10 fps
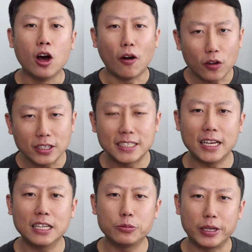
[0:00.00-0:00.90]
Of course,
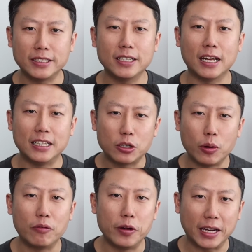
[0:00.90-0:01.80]
yes, we can say that they could
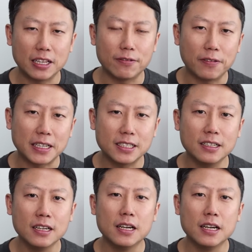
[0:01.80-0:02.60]
have reacted faster,